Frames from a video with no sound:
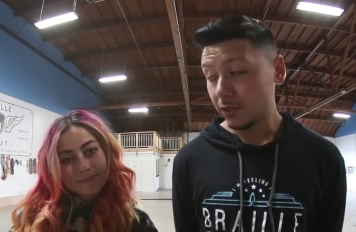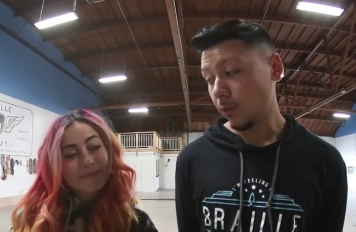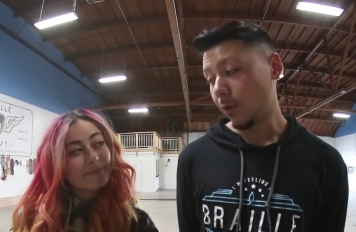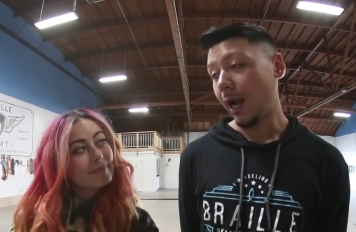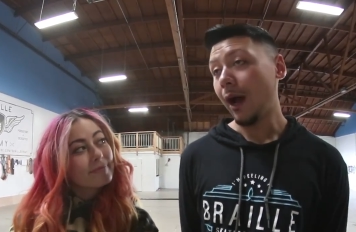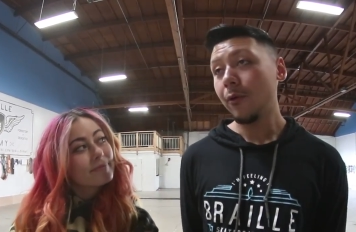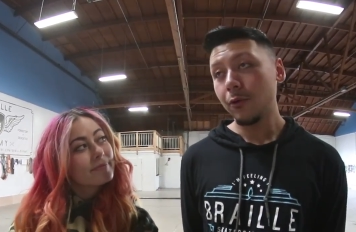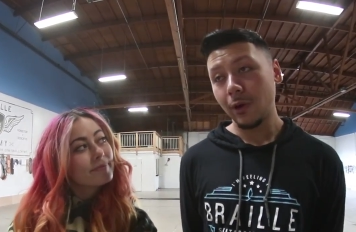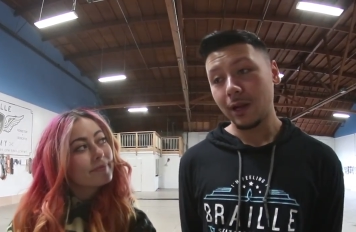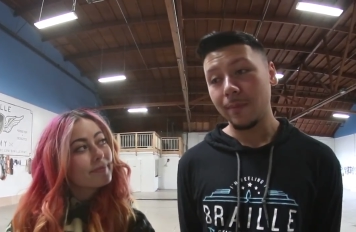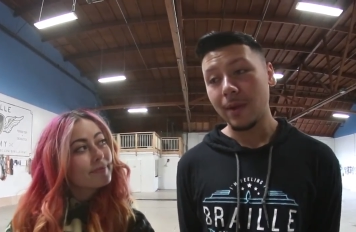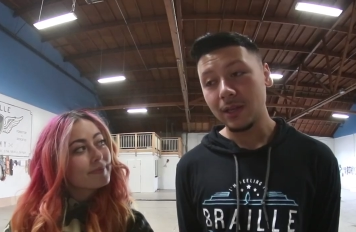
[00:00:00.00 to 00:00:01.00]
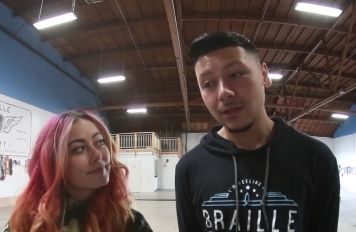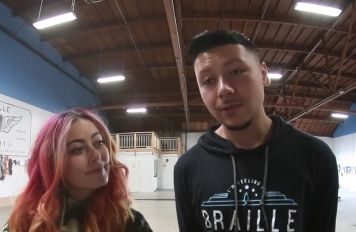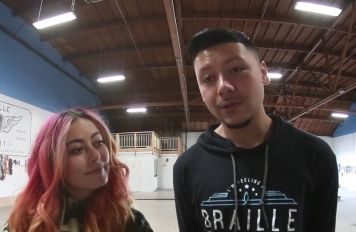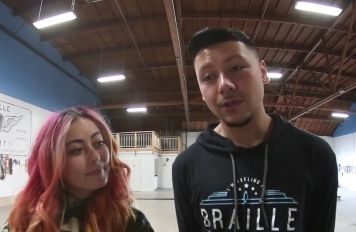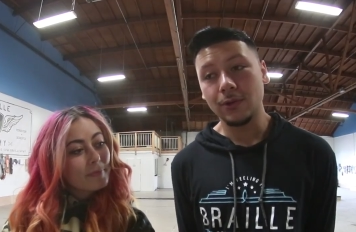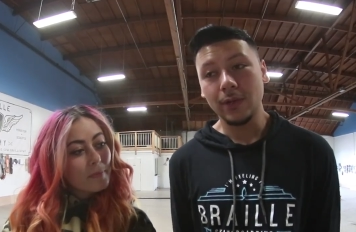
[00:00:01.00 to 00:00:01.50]
Speaker 1: So what I would recommend you
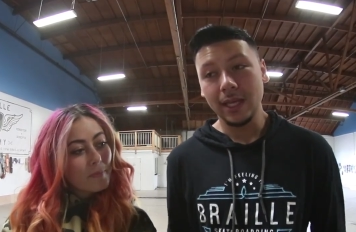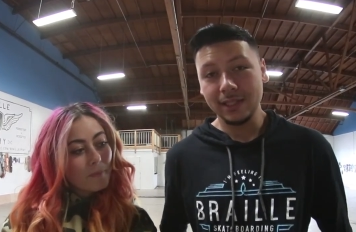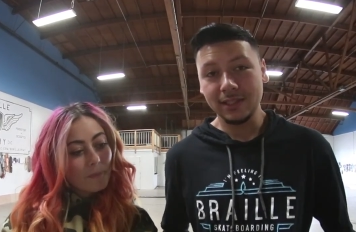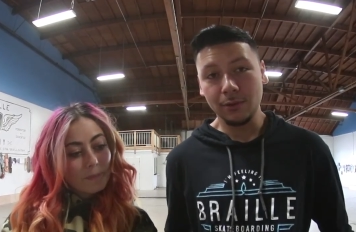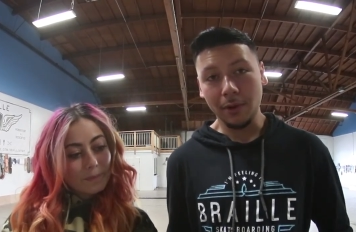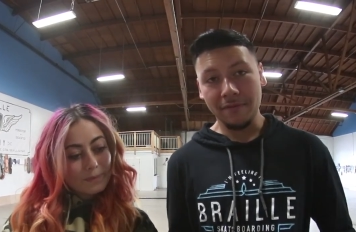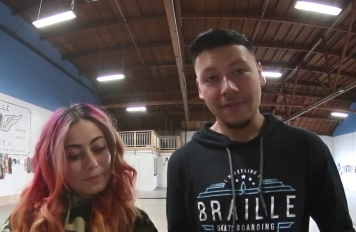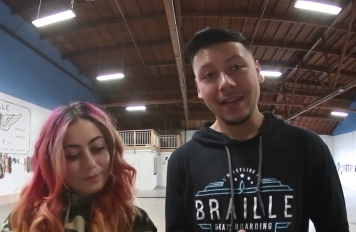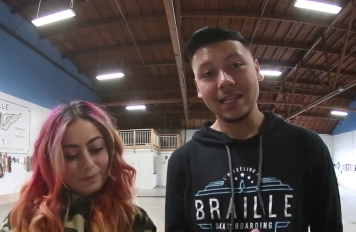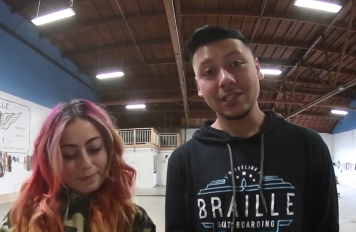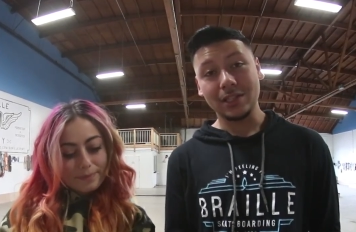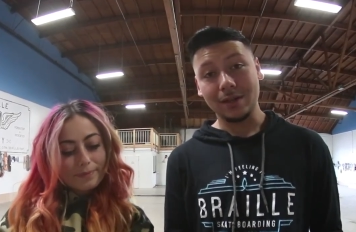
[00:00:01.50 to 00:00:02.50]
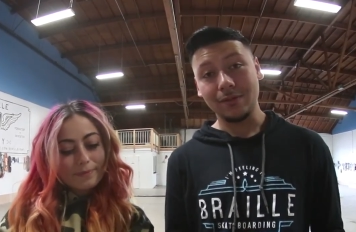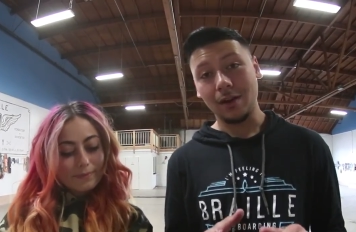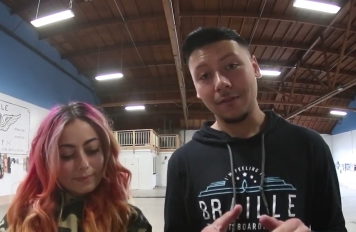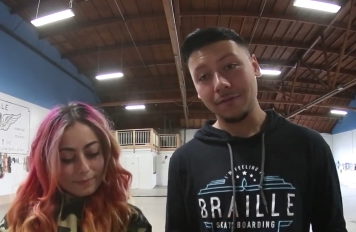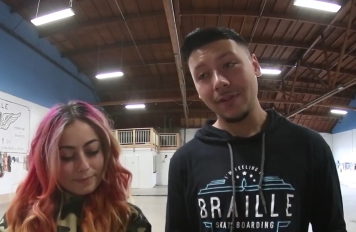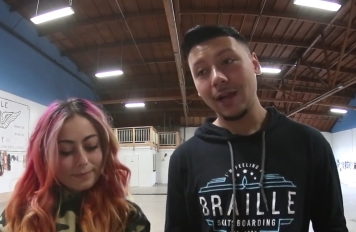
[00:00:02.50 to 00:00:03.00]
do is do a fakie shove
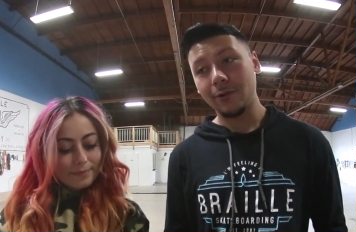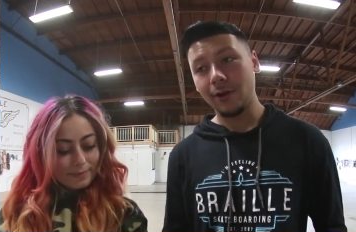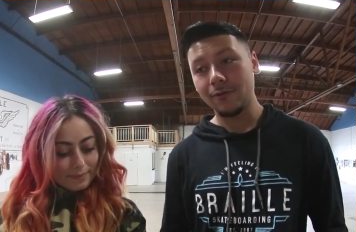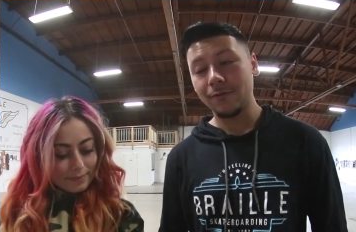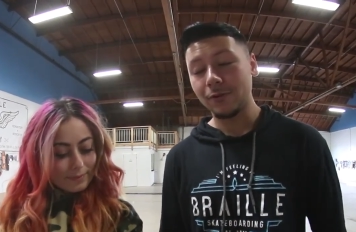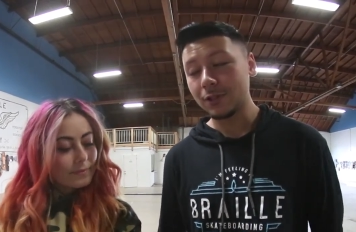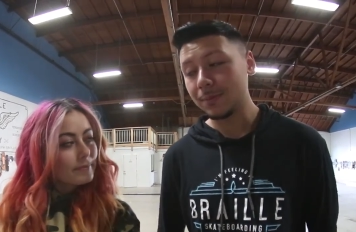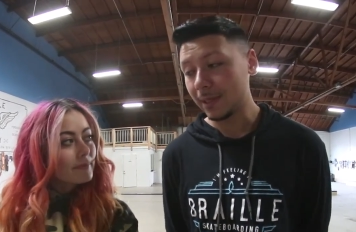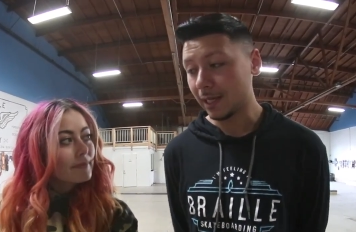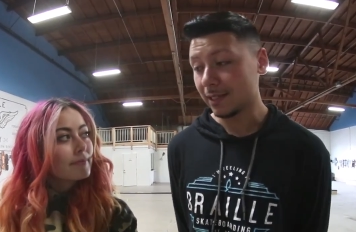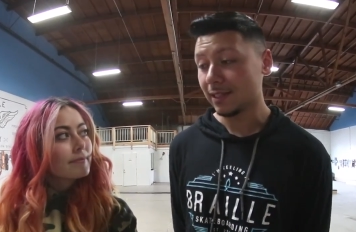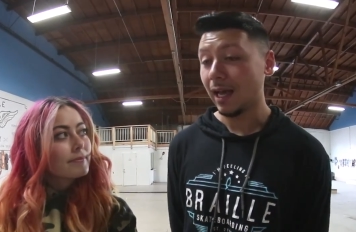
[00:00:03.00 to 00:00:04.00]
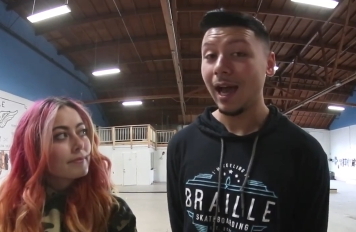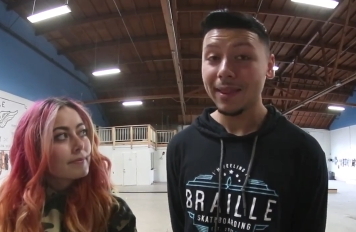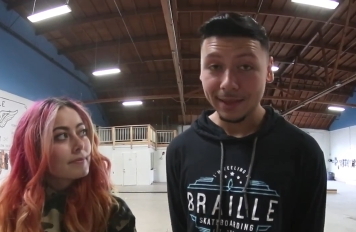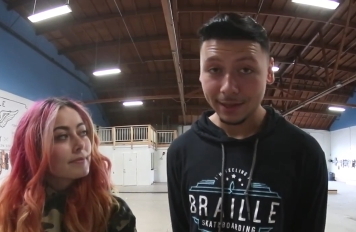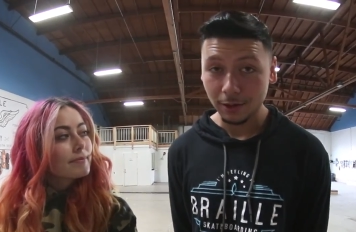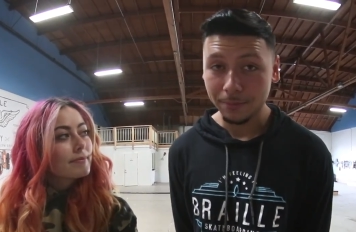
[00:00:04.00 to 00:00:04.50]
on flat ground first because I
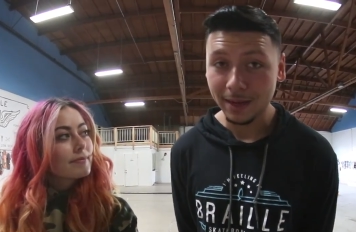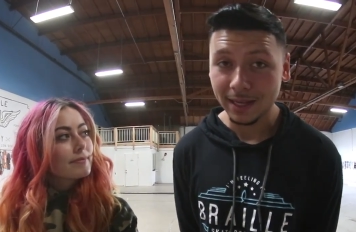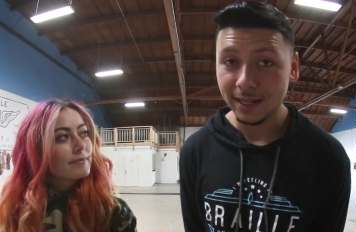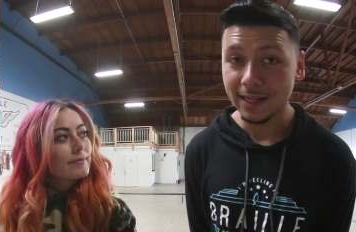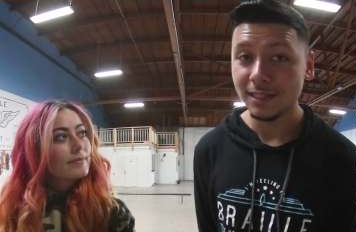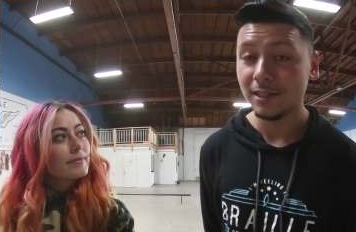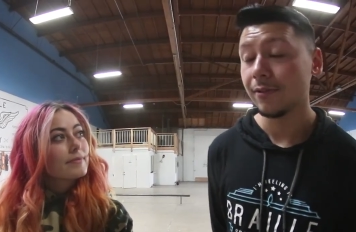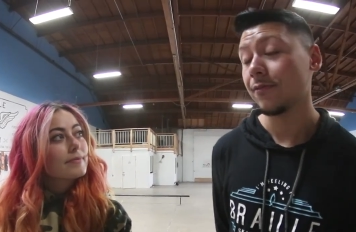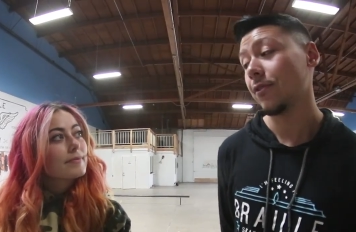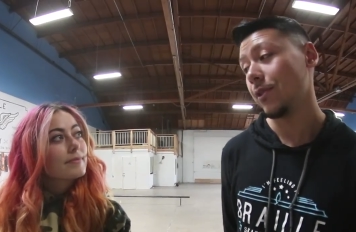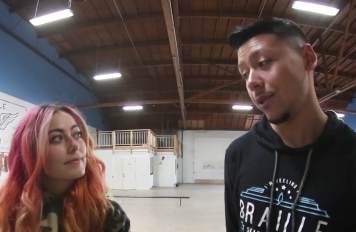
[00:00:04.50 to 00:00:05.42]
think it'll make it easier for